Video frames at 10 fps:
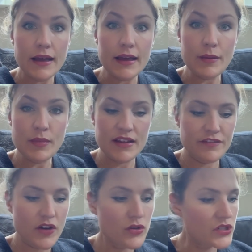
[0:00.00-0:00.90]
Emily
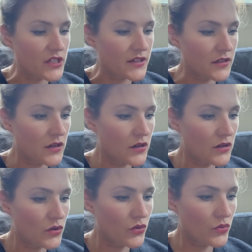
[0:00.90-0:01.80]
Foden
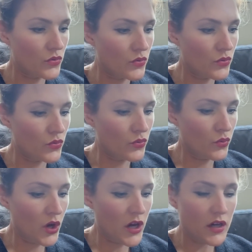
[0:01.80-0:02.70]

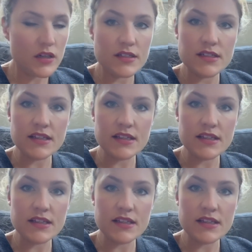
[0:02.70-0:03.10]
worked